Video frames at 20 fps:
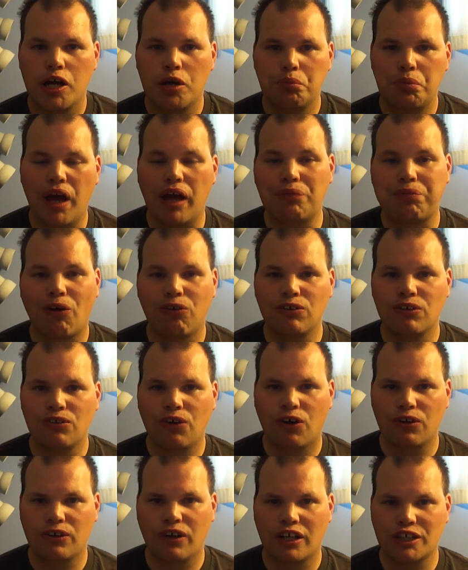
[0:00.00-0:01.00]
People in
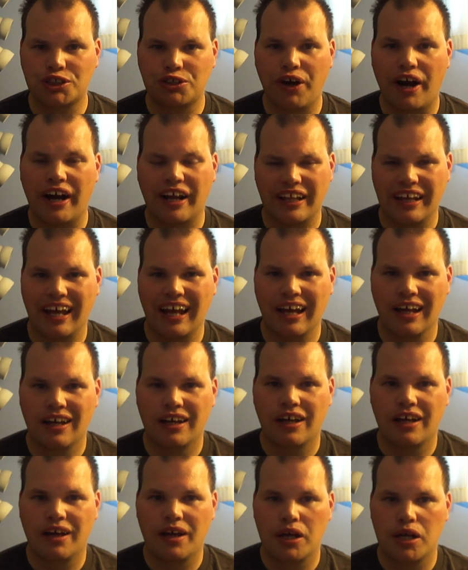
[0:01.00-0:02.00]
Northern Australia,
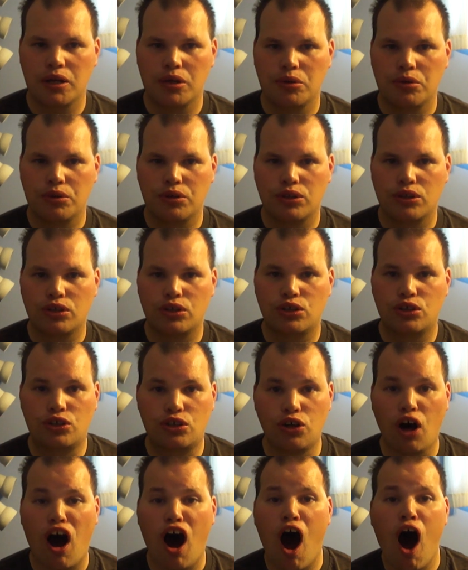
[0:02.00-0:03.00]

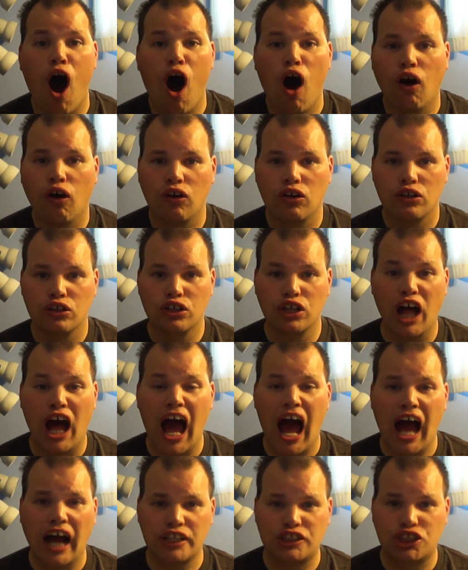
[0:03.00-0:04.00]
don't
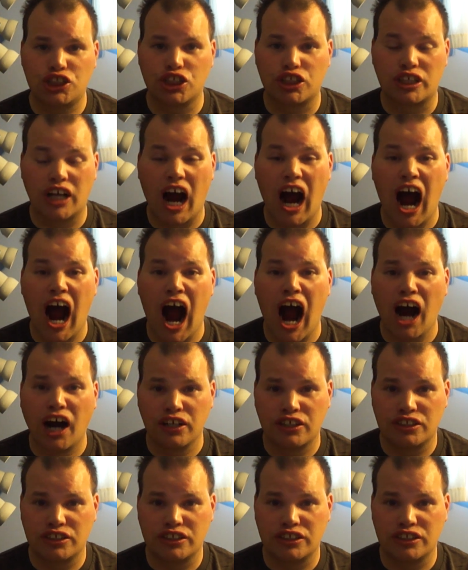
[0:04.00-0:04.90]
let your guard